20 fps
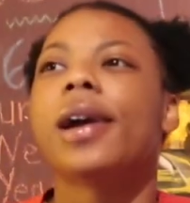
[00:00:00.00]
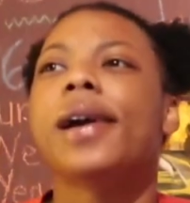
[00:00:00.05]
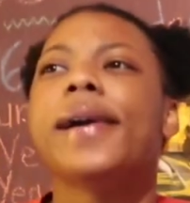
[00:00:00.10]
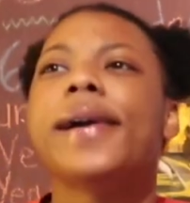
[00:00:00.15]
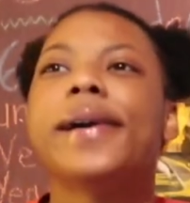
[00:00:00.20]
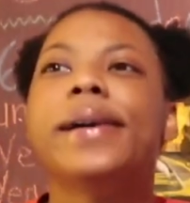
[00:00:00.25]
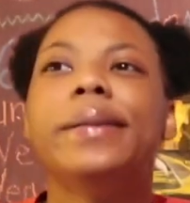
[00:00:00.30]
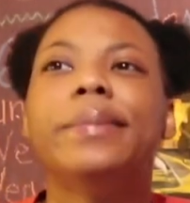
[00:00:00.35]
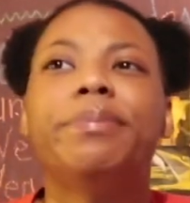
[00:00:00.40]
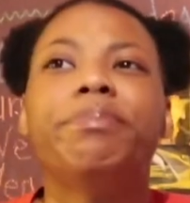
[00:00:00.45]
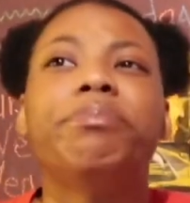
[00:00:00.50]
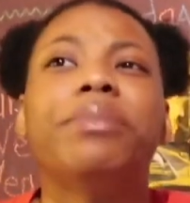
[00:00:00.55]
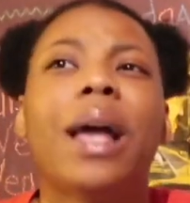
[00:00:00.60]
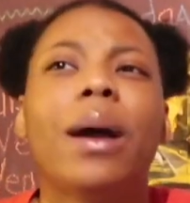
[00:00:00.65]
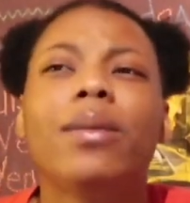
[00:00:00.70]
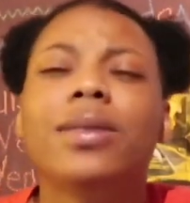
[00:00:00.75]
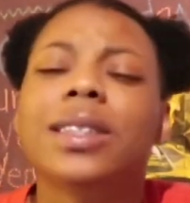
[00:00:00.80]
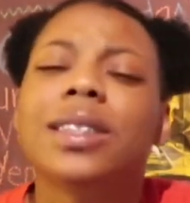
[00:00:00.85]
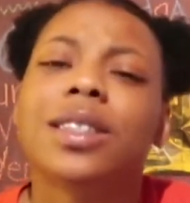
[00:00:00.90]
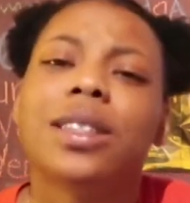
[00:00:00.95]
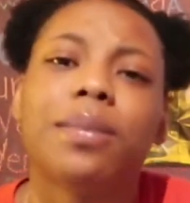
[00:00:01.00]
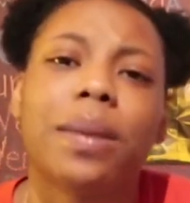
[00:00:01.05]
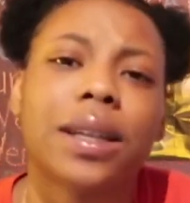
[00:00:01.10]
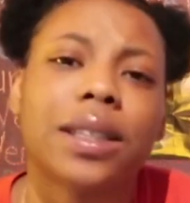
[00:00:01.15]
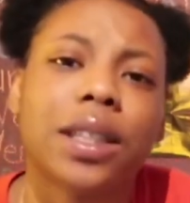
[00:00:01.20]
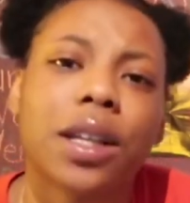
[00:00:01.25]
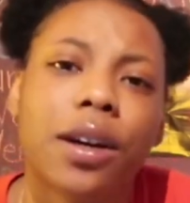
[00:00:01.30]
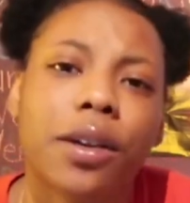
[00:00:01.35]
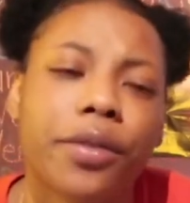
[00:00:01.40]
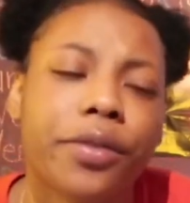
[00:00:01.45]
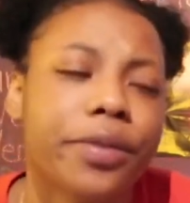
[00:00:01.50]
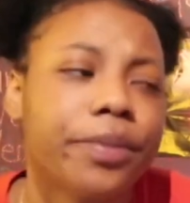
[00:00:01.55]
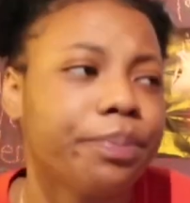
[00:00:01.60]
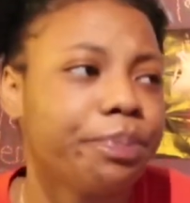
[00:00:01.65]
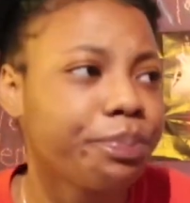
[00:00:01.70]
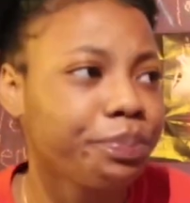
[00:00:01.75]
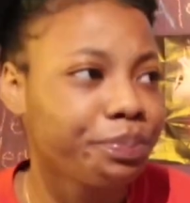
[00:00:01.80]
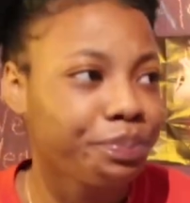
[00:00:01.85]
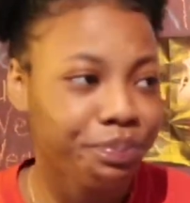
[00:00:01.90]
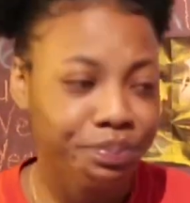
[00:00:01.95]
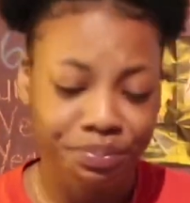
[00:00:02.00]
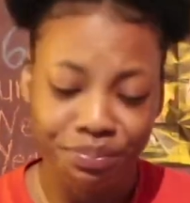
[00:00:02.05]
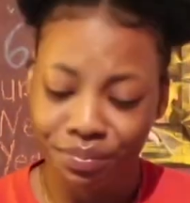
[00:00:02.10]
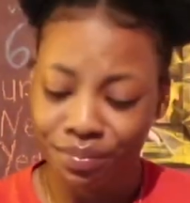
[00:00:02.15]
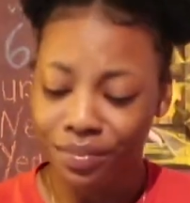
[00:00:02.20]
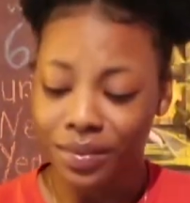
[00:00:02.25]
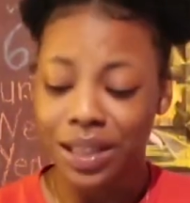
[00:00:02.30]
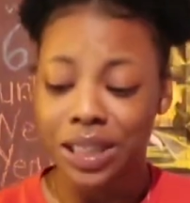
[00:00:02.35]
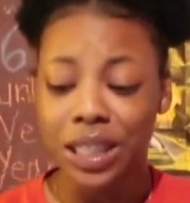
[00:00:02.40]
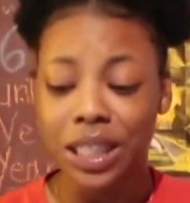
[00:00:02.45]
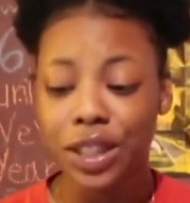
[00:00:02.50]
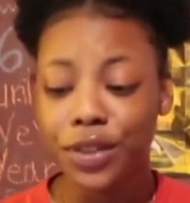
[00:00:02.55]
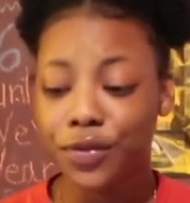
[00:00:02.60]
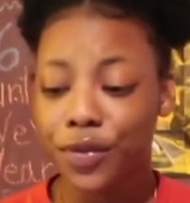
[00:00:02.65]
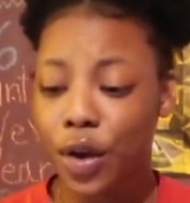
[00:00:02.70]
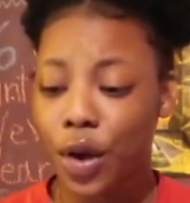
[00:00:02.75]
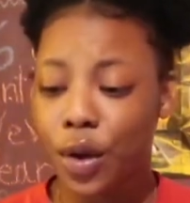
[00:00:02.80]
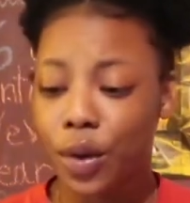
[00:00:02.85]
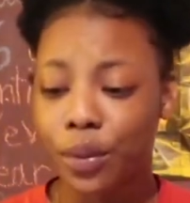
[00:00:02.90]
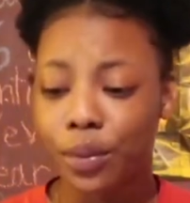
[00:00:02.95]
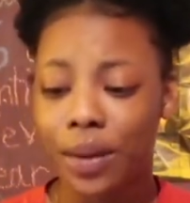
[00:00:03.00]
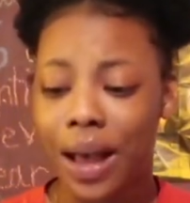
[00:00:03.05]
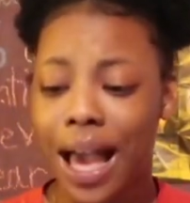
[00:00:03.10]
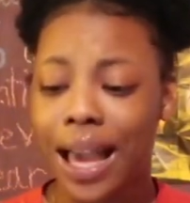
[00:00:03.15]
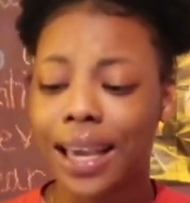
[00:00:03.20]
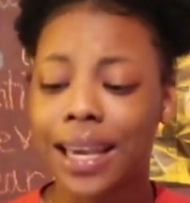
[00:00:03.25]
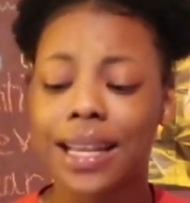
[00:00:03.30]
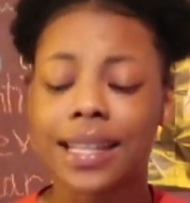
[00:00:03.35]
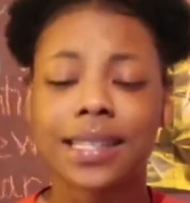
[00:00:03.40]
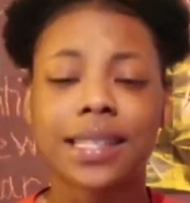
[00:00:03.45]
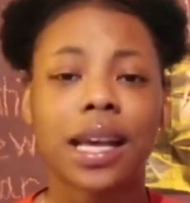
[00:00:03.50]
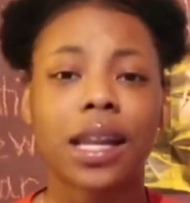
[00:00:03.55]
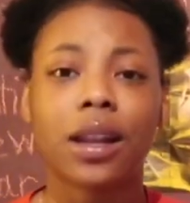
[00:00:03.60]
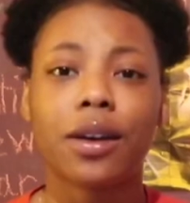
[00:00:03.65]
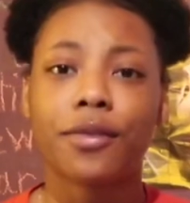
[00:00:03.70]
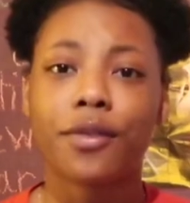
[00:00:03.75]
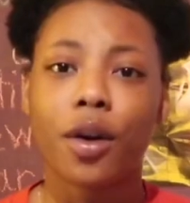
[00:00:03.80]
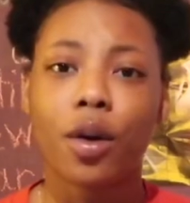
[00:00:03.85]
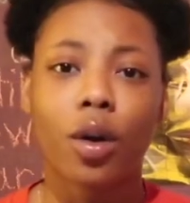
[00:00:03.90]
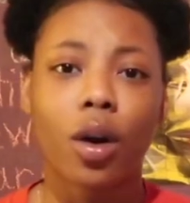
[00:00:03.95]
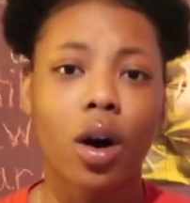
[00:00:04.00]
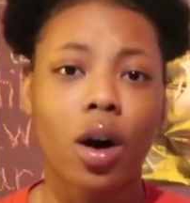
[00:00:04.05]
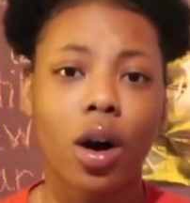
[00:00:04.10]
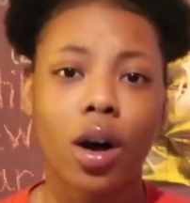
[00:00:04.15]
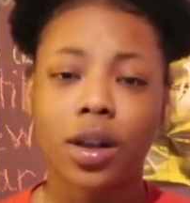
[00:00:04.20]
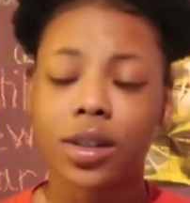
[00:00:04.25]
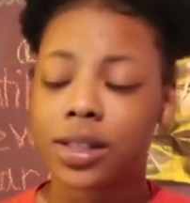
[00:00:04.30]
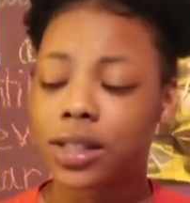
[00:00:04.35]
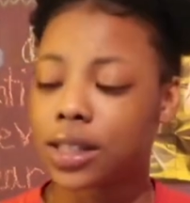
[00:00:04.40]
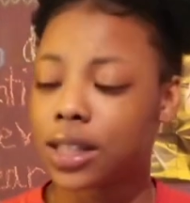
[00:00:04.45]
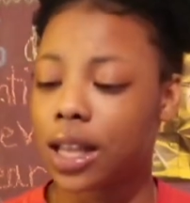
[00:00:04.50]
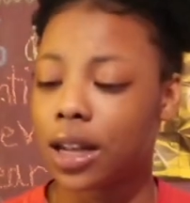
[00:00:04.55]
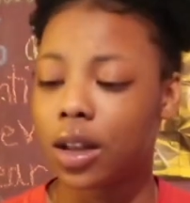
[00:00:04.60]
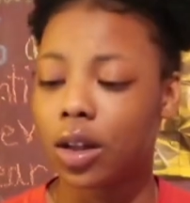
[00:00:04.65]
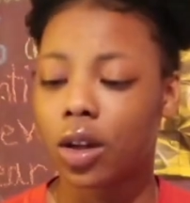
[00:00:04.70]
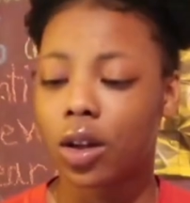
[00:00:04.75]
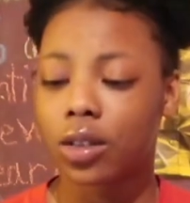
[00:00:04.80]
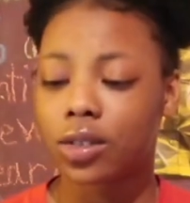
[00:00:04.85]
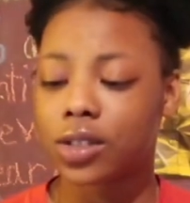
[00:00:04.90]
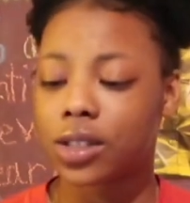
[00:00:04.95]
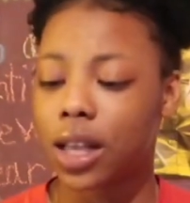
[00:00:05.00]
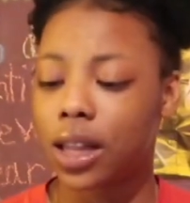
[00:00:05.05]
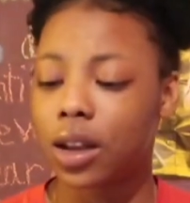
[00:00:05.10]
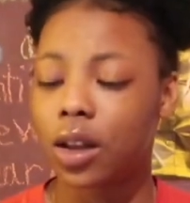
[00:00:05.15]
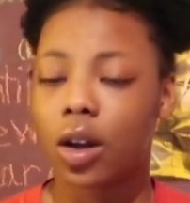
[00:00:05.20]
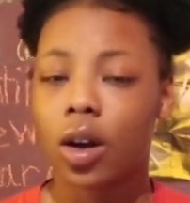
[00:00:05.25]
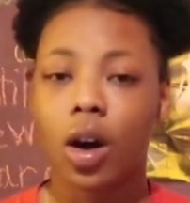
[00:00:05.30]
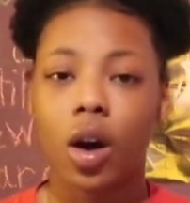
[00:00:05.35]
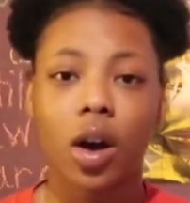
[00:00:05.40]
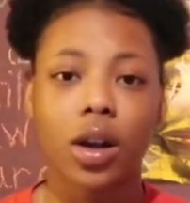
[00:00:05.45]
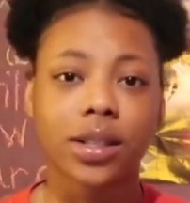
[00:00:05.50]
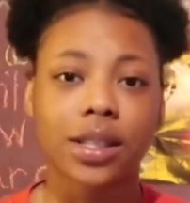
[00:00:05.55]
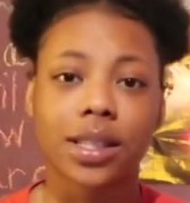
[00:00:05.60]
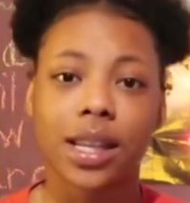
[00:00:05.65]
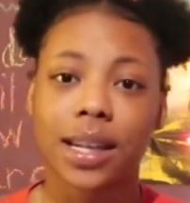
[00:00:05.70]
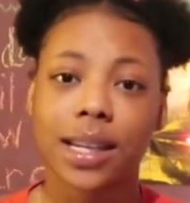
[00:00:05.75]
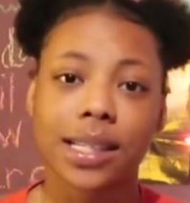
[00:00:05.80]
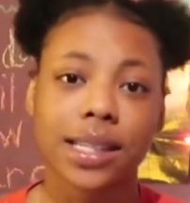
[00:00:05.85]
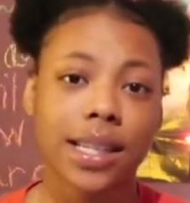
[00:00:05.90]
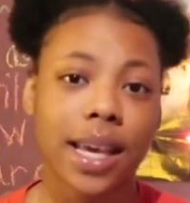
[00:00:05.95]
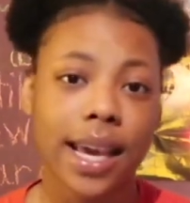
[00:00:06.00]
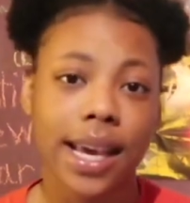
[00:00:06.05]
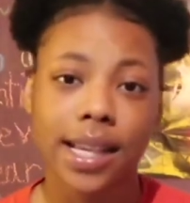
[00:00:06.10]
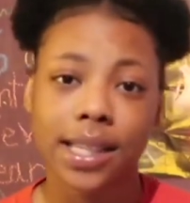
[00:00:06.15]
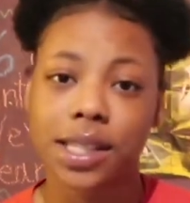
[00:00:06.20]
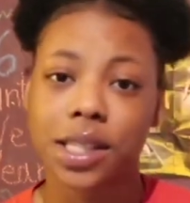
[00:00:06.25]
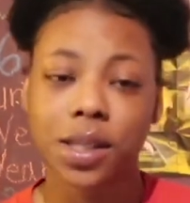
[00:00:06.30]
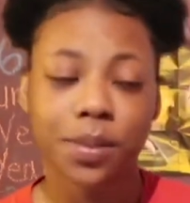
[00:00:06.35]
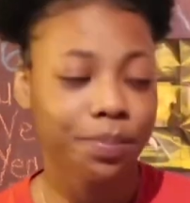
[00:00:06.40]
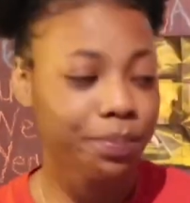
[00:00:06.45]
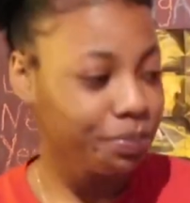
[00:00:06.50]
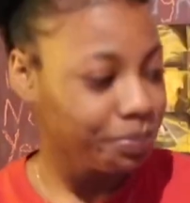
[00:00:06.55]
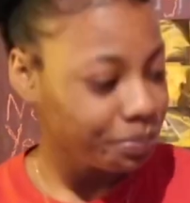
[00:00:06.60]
Um, I was thinking to myself, this phone, I get telephone calls, tele telecalls, teletext.